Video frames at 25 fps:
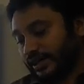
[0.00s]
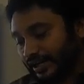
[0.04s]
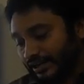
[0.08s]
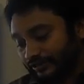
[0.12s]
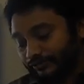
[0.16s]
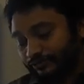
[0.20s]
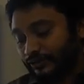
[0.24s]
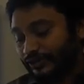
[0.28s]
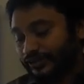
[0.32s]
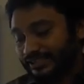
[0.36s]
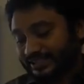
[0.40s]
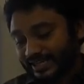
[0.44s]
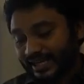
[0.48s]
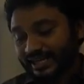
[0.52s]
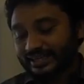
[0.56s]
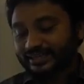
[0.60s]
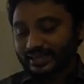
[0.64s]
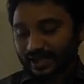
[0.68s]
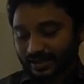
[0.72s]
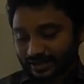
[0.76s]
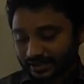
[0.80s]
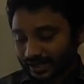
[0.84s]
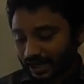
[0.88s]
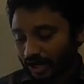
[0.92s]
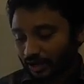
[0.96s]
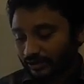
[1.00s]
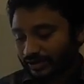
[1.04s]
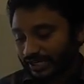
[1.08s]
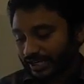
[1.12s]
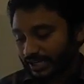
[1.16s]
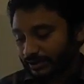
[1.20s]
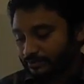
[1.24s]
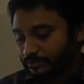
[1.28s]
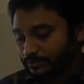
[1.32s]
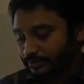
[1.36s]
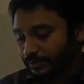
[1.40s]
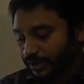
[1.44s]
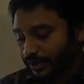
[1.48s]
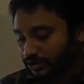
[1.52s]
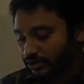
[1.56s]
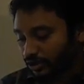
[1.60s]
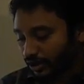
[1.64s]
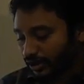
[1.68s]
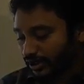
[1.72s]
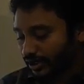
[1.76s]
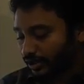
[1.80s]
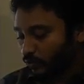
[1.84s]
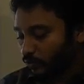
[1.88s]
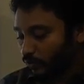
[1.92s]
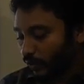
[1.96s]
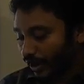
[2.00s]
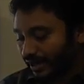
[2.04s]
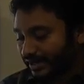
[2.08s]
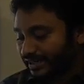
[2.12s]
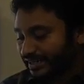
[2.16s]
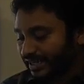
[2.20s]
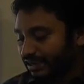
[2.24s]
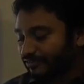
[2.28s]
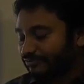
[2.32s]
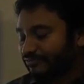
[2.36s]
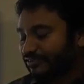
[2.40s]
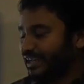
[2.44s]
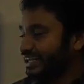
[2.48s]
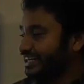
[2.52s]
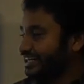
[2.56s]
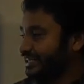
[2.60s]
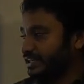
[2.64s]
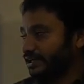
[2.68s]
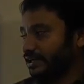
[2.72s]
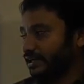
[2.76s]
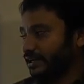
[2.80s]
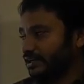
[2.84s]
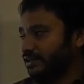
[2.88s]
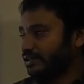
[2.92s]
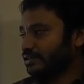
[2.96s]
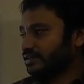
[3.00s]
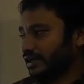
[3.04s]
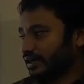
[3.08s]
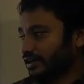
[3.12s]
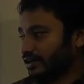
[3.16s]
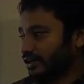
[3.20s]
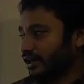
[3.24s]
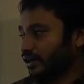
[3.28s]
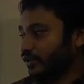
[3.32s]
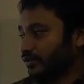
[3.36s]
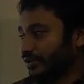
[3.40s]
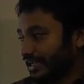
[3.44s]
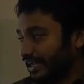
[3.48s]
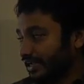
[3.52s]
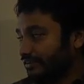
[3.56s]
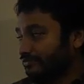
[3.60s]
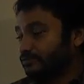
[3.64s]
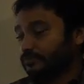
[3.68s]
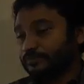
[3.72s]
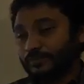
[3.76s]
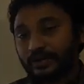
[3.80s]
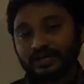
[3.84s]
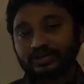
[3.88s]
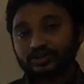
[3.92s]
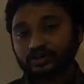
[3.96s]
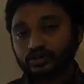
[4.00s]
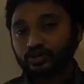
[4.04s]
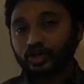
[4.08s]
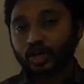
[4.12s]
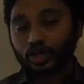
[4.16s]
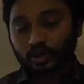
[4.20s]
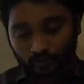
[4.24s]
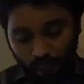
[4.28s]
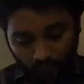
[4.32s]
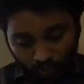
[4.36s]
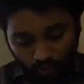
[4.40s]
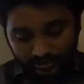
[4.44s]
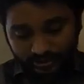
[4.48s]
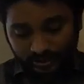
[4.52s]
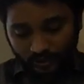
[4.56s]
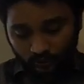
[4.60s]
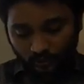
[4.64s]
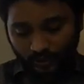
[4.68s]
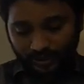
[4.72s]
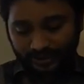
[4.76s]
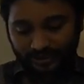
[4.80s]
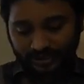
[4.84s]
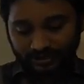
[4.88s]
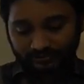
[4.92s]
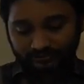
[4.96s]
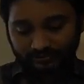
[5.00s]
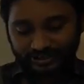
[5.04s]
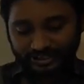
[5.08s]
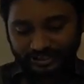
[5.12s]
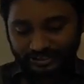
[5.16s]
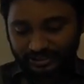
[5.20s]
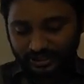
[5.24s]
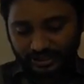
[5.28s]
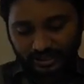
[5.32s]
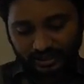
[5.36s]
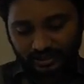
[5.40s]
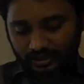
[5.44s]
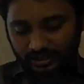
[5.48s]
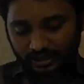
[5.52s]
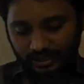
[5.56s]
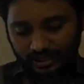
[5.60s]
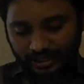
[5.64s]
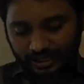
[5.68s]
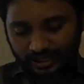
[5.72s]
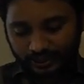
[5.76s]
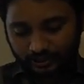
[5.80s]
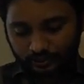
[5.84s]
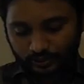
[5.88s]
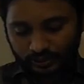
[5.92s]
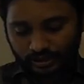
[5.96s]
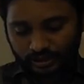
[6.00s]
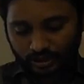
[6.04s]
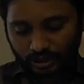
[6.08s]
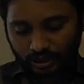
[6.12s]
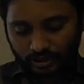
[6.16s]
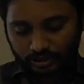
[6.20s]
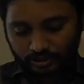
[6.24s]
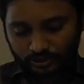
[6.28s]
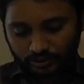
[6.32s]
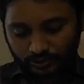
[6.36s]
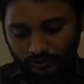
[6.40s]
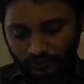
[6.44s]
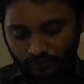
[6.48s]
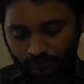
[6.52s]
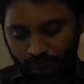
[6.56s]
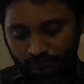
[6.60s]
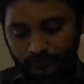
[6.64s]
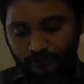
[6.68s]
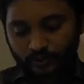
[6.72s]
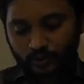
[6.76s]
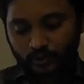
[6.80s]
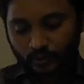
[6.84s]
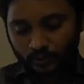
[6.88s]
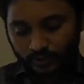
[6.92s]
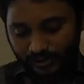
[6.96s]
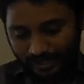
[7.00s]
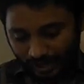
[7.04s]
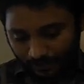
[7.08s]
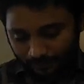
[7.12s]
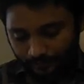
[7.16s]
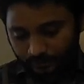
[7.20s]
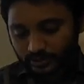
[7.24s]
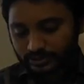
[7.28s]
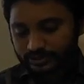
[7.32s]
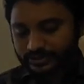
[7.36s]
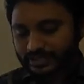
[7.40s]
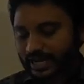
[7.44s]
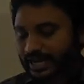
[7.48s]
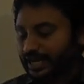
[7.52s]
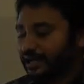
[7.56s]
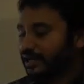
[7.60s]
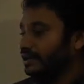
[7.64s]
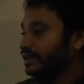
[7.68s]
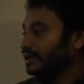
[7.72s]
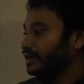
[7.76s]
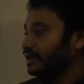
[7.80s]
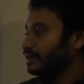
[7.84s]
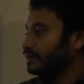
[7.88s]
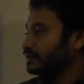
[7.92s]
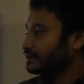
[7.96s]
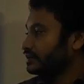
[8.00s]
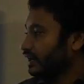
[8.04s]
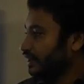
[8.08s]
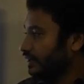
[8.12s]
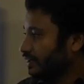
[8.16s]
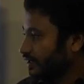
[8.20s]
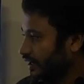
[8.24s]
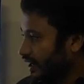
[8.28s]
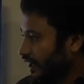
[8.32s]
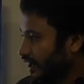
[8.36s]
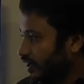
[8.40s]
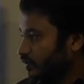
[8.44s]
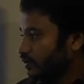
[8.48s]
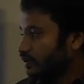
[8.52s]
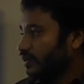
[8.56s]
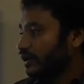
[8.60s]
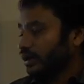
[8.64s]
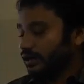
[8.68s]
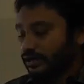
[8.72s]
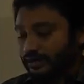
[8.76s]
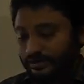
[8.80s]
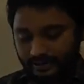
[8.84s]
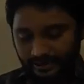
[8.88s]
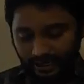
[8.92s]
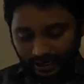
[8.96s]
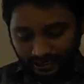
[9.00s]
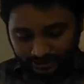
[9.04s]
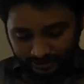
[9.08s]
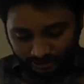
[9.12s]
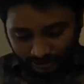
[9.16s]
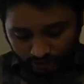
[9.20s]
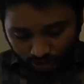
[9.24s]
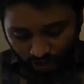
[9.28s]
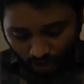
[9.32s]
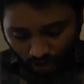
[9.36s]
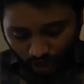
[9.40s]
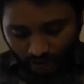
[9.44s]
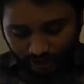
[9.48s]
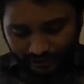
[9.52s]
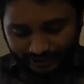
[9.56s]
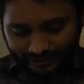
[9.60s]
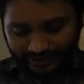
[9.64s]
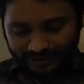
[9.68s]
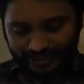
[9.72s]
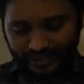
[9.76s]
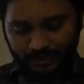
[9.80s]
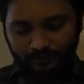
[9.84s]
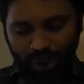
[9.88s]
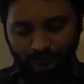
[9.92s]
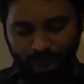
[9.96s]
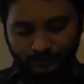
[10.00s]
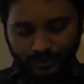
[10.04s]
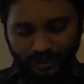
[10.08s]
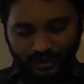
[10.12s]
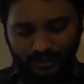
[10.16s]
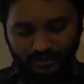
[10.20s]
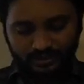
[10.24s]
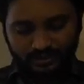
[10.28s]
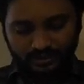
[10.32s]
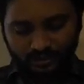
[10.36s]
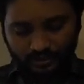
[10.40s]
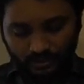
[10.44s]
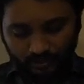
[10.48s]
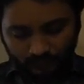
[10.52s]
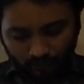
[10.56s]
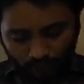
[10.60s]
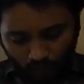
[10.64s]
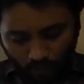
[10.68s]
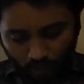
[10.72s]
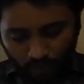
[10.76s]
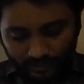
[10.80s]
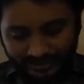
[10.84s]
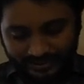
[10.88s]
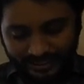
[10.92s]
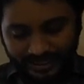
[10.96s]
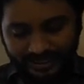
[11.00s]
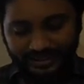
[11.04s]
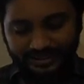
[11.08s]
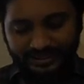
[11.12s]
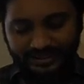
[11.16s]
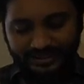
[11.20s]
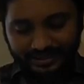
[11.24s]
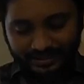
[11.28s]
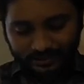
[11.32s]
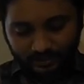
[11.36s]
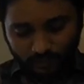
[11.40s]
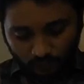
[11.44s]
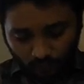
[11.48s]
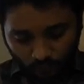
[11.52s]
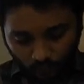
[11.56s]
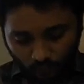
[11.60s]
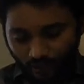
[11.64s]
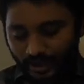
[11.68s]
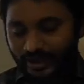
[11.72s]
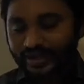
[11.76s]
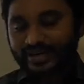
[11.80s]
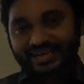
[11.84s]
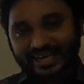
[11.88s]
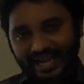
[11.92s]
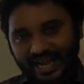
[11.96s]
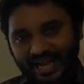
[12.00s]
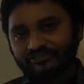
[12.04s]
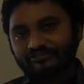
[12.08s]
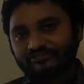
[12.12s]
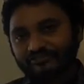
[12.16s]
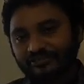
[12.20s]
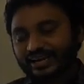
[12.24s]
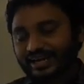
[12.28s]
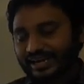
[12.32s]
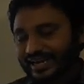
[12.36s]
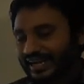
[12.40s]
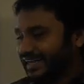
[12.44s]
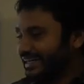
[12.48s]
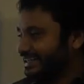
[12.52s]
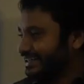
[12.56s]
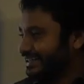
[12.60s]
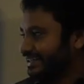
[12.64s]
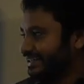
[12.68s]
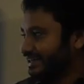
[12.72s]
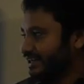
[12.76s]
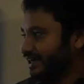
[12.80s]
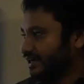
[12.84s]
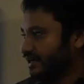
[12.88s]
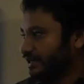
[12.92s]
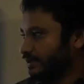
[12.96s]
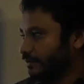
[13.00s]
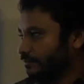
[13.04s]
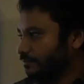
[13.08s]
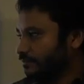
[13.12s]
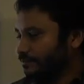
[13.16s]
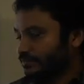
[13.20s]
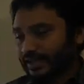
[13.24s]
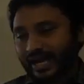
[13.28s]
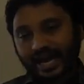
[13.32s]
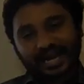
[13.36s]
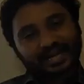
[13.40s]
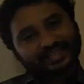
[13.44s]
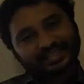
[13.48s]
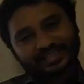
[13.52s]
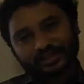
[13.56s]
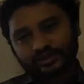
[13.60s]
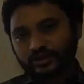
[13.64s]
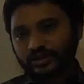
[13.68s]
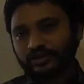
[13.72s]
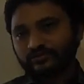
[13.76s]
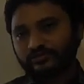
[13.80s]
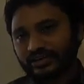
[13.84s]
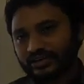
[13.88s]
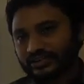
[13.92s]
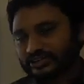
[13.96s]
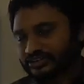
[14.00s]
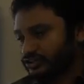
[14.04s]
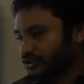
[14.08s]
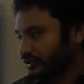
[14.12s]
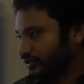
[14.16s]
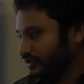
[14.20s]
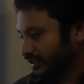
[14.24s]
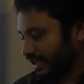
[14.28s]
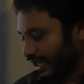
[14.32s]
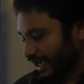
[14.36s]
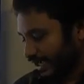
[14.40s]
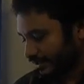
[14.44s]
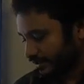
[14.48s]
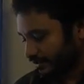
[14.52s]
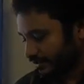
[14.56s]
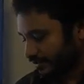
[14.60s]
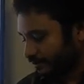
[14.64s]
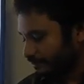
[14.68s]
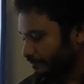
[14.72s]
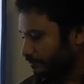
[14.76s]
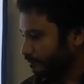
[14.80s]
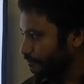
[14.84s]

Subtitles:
If we say the cow gives birth only one calf each year, the cow gives birth not more than one calf each year, it will not do. We have to say the cow does not give birth more than one calf each year. I think you have understood that.